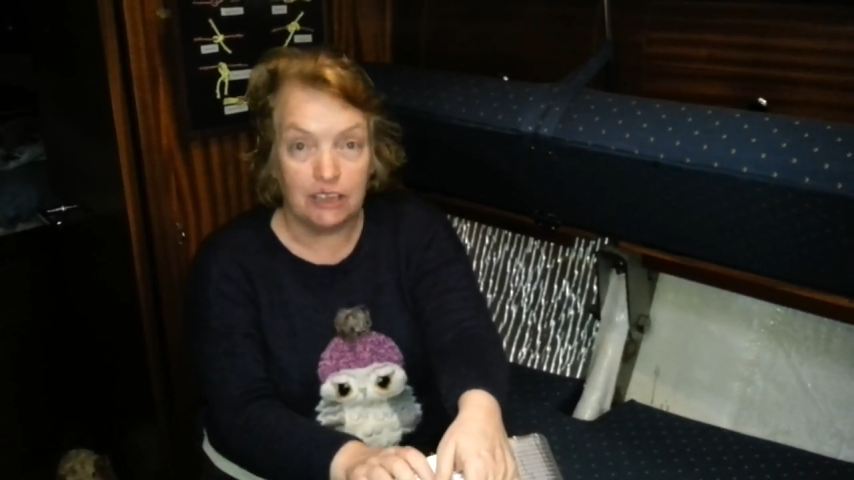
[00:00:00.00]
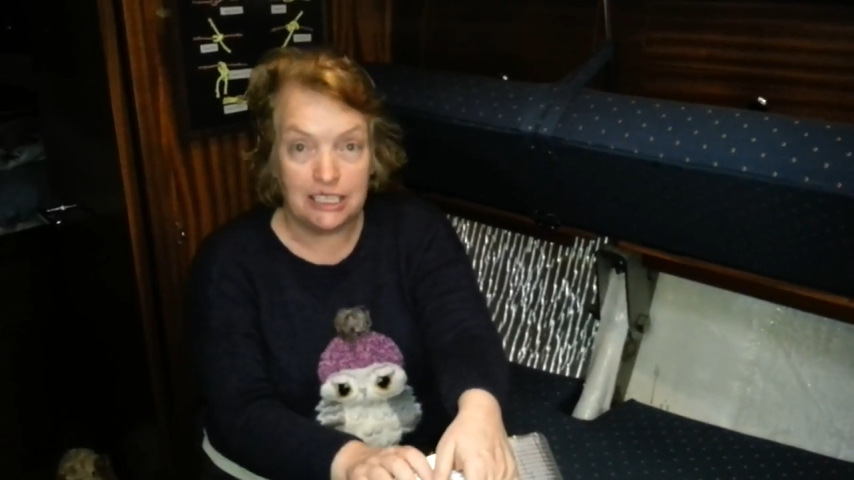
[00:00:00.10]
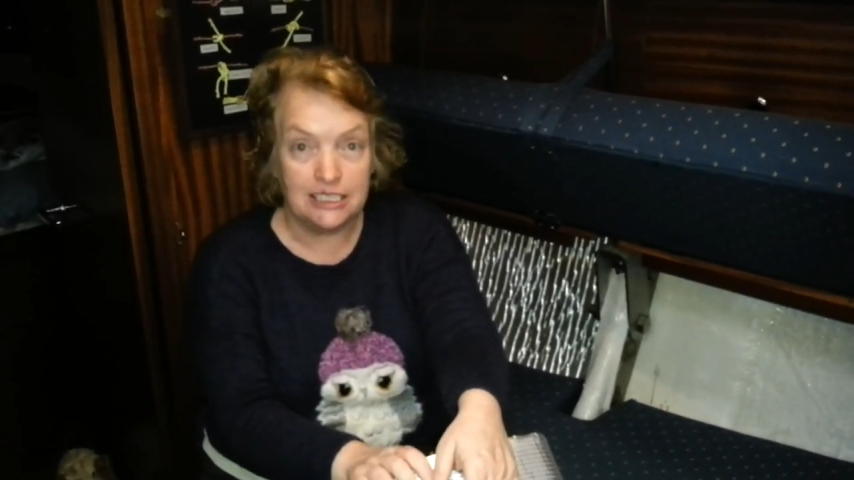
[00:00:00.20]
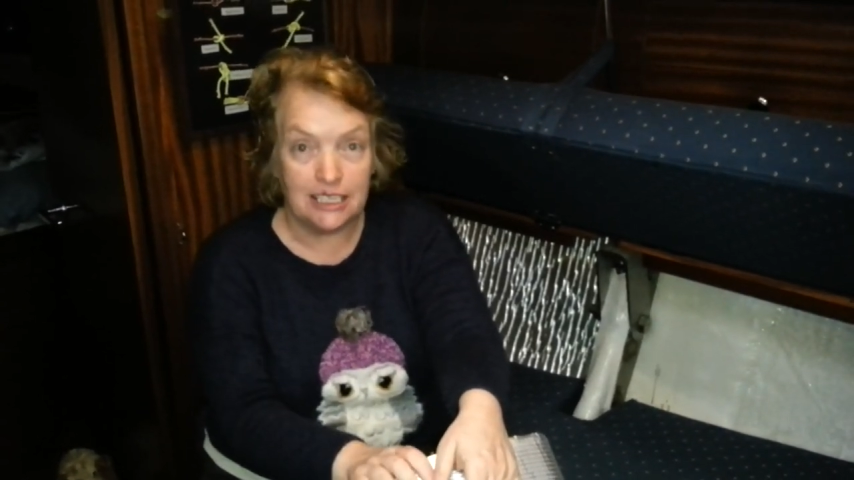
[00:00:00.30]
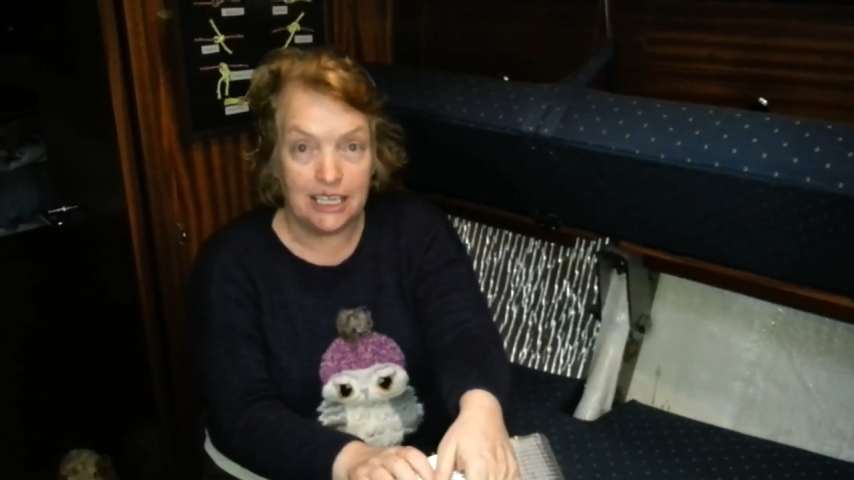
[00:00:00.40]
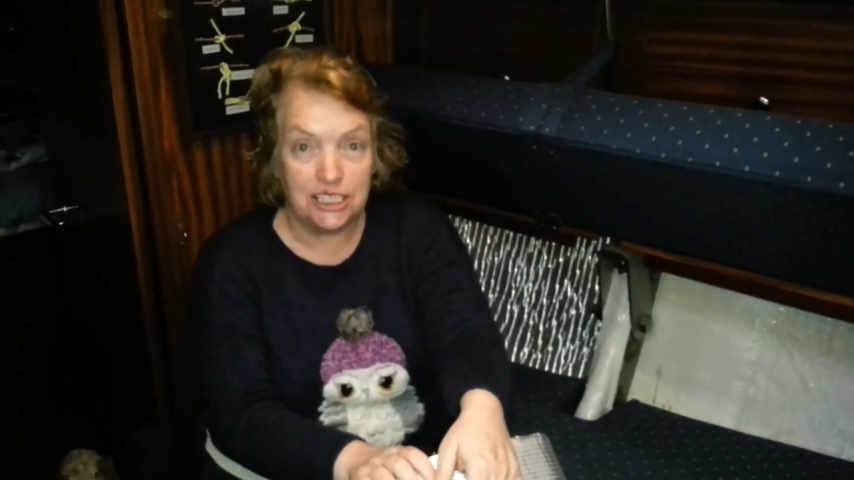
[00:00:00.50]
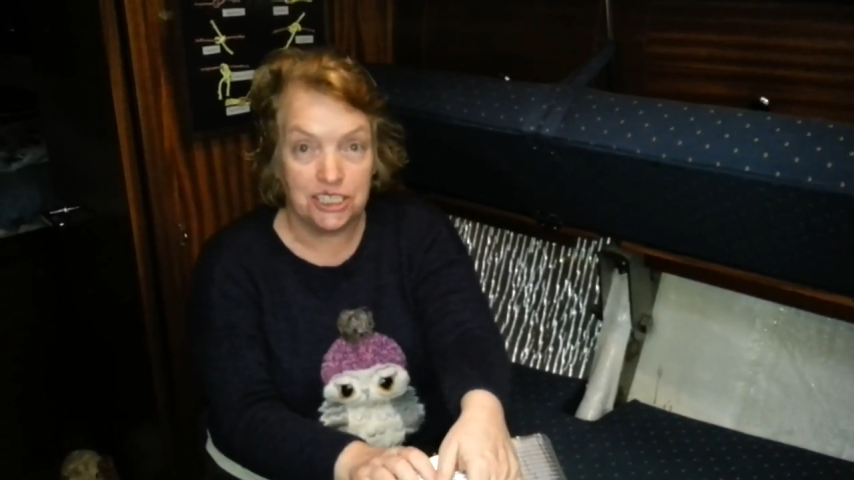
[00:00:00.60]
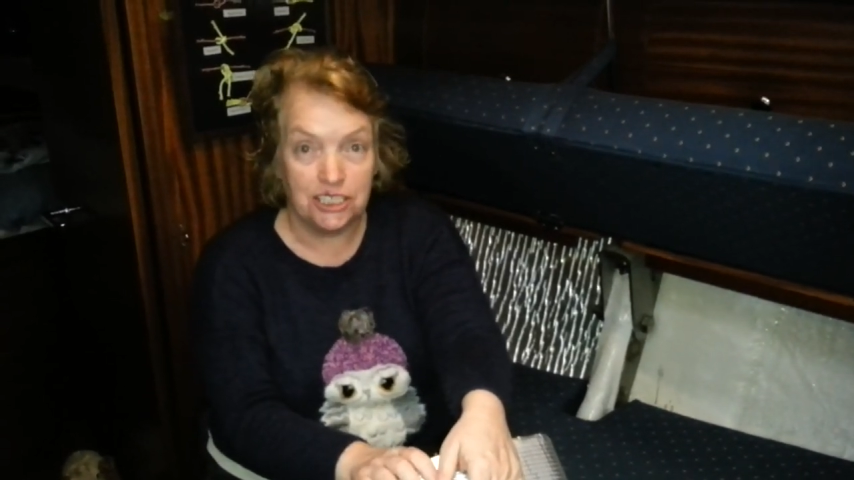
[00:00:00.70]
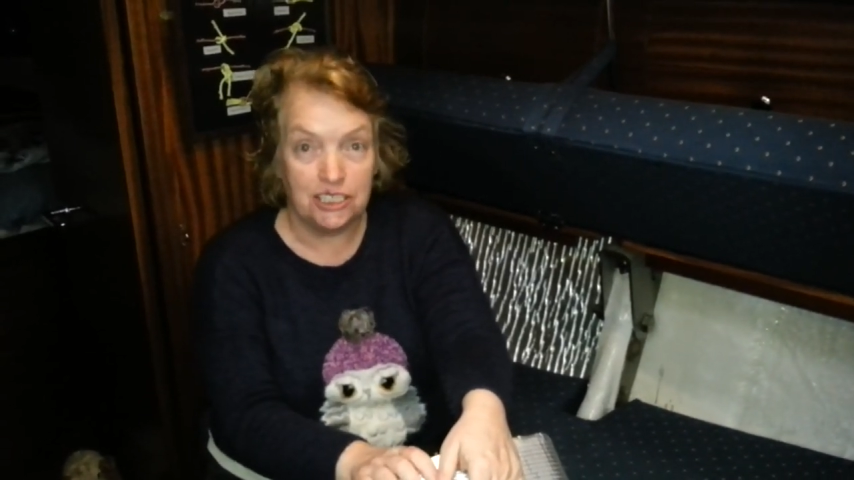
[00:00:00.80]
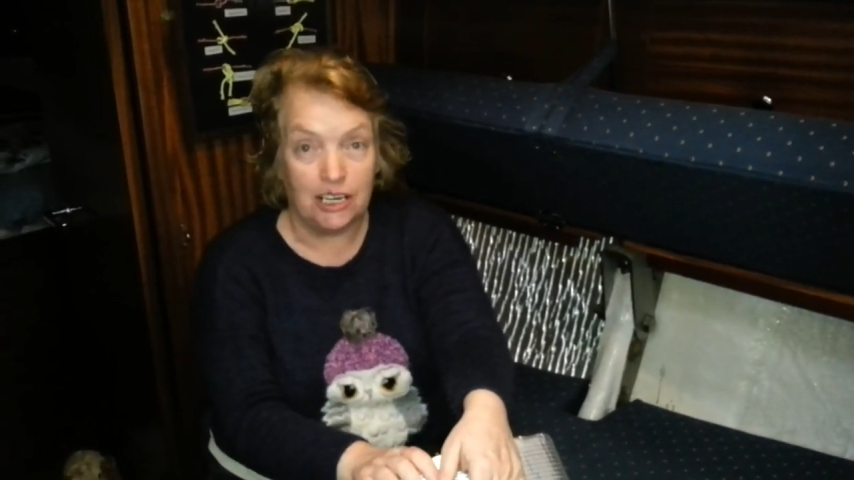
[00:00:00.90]
got
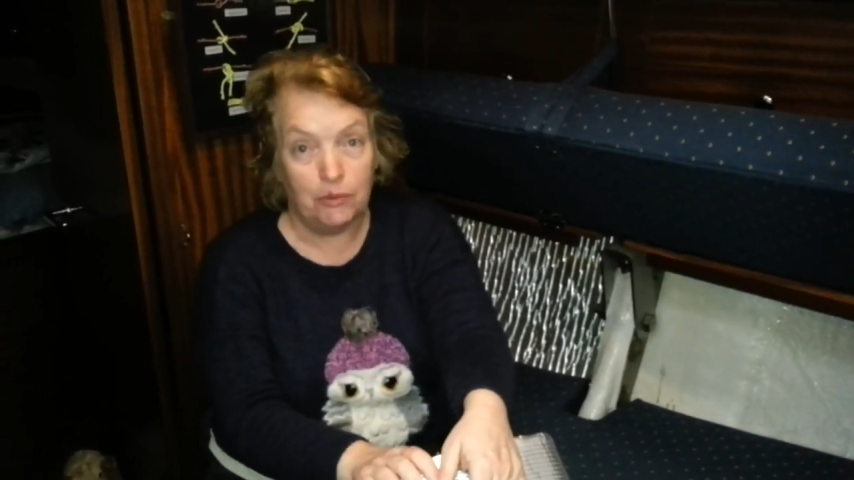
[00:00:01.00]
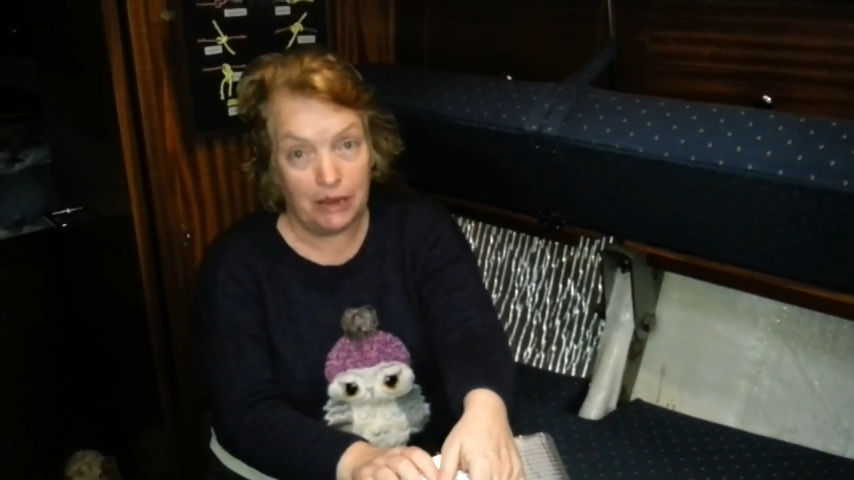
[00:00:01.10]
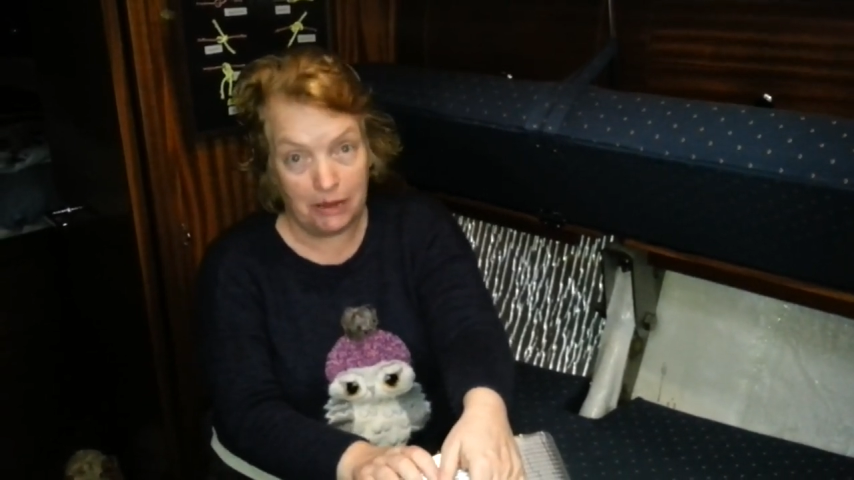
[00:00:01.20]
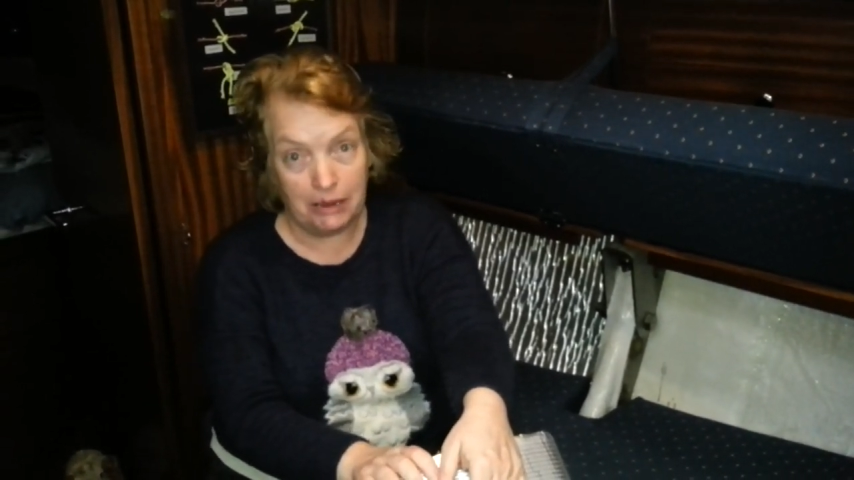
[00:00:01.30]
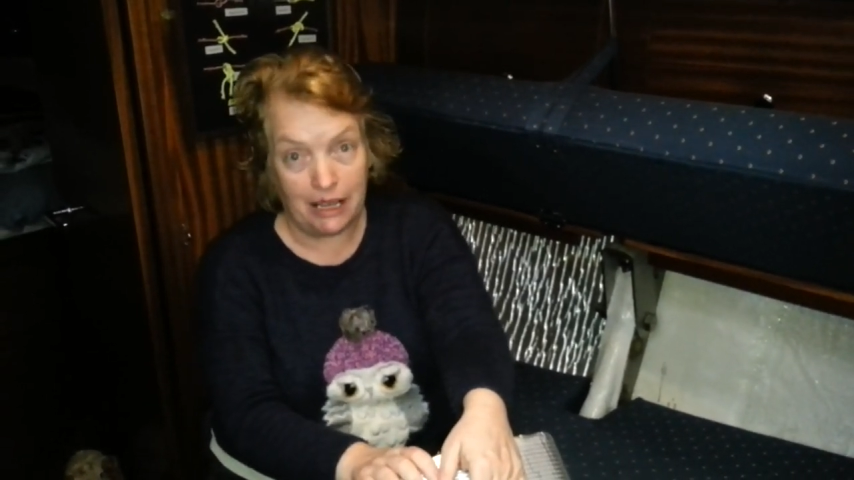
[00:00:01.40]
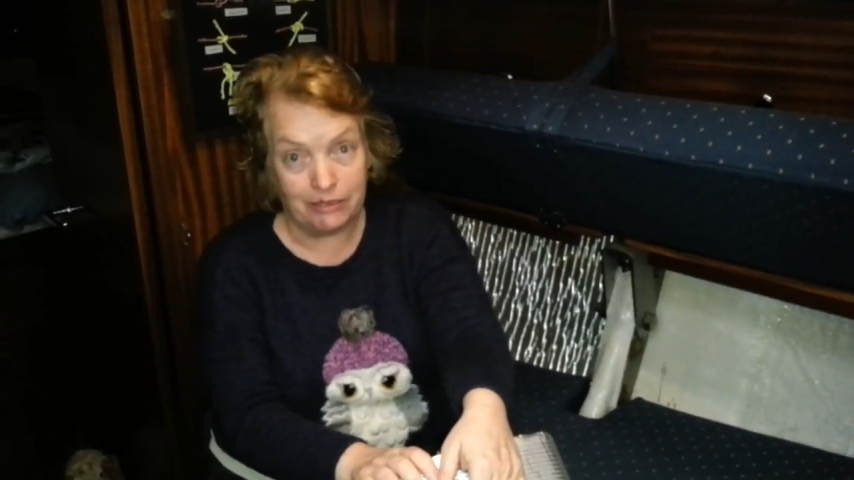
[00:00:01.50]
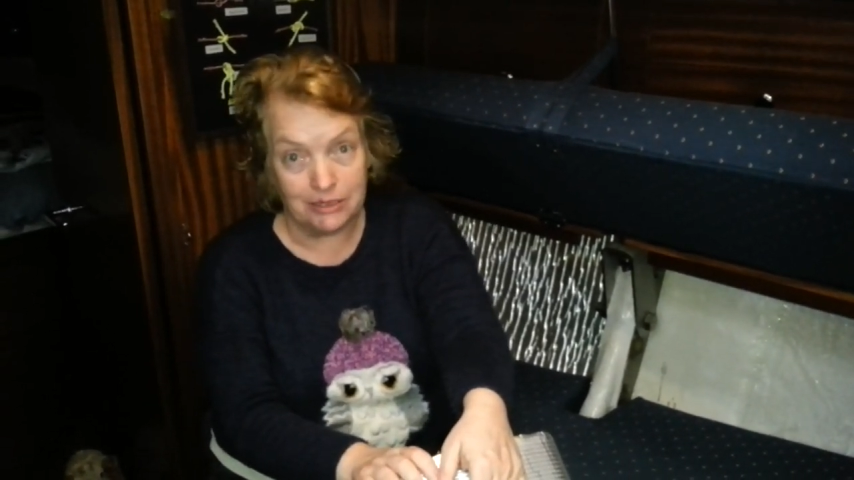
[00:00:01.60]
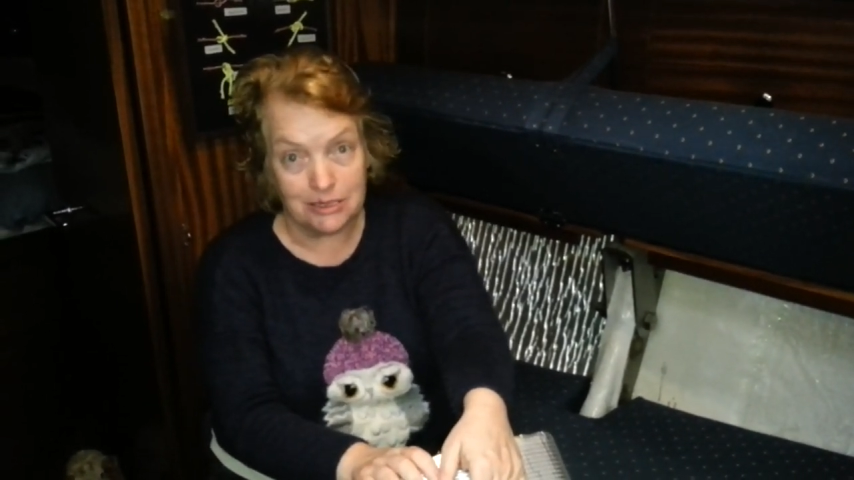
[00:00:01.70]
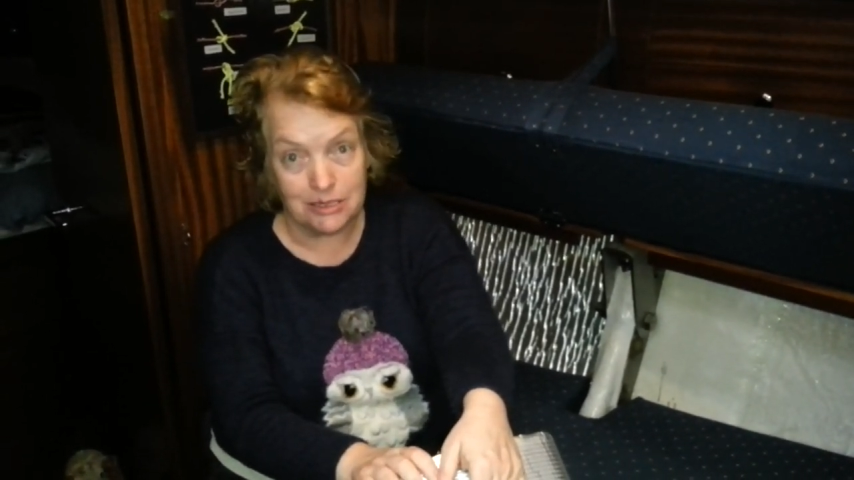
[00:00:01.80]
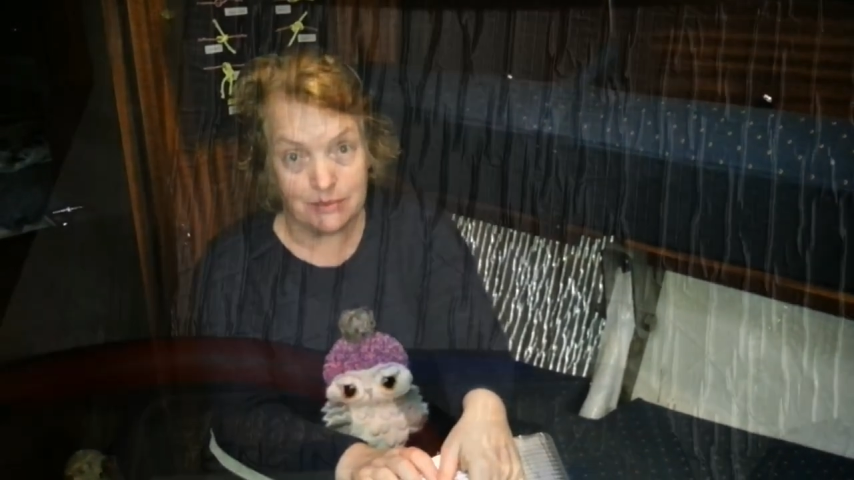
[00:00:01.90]
insulation and where we haven't.